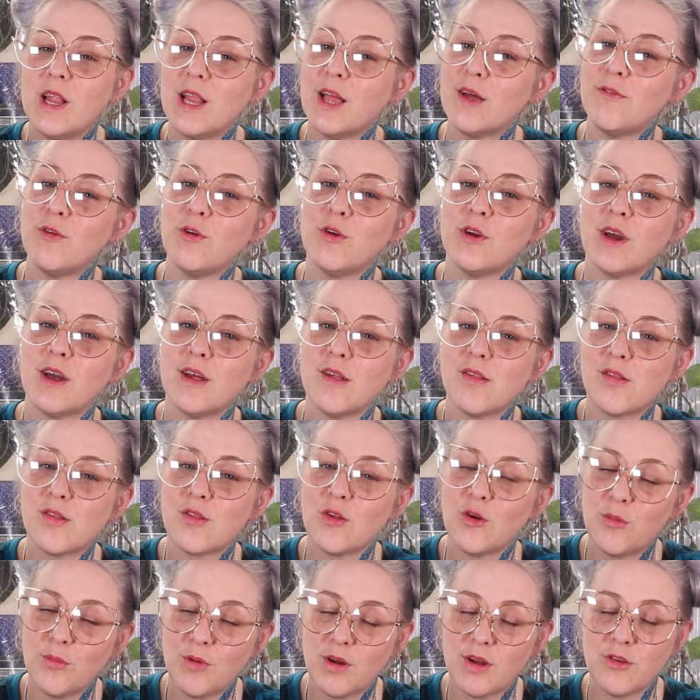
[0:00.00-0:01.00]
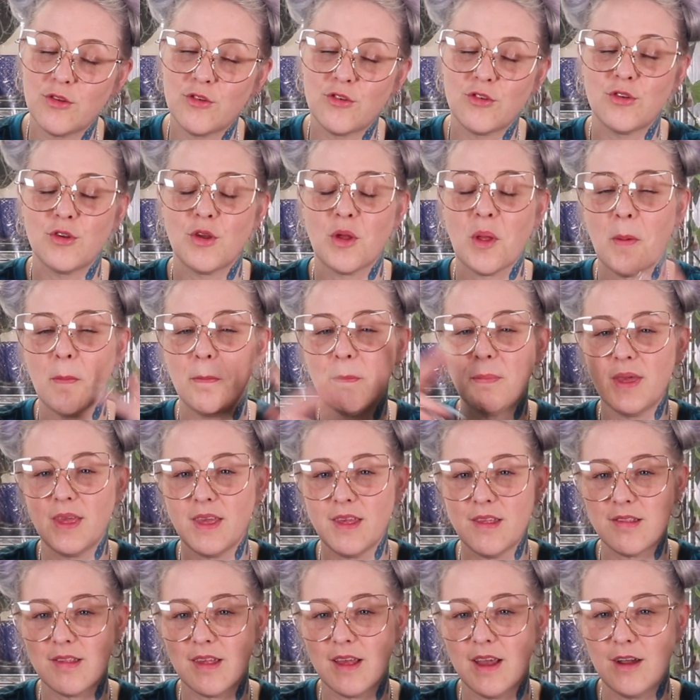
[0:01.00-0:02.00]
love you guys so much.
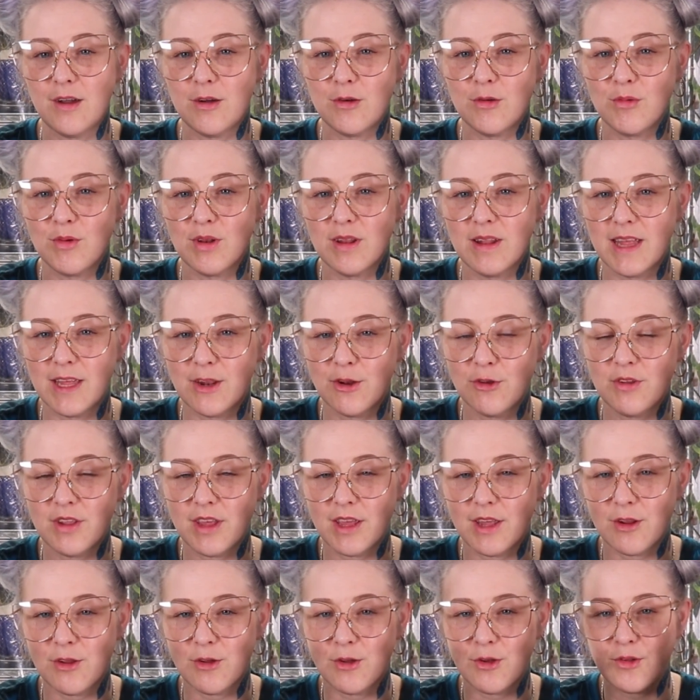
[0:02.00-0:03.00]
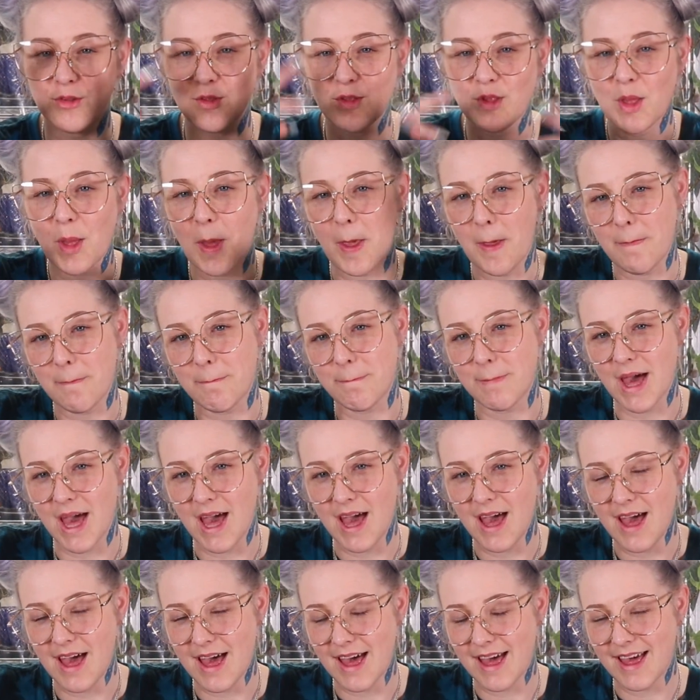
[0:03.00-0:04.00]
Peace out. Later, taters.
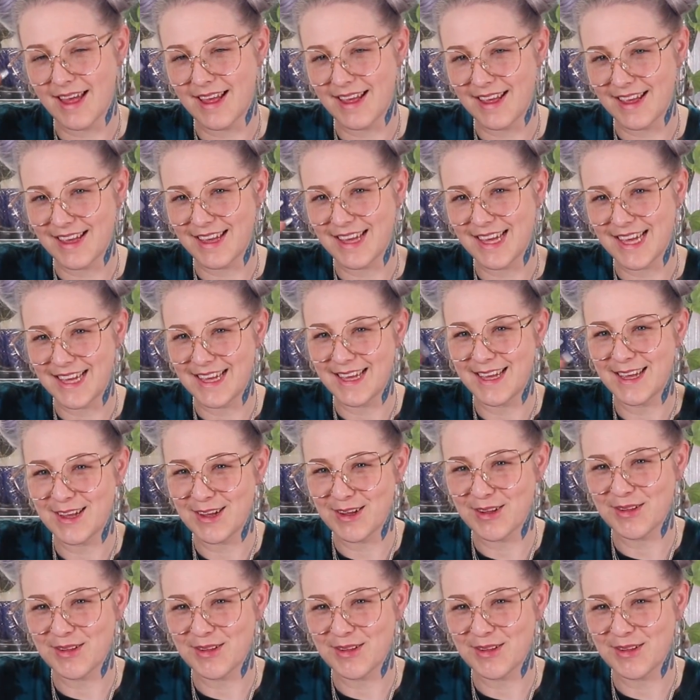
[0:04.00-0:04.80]
Bye.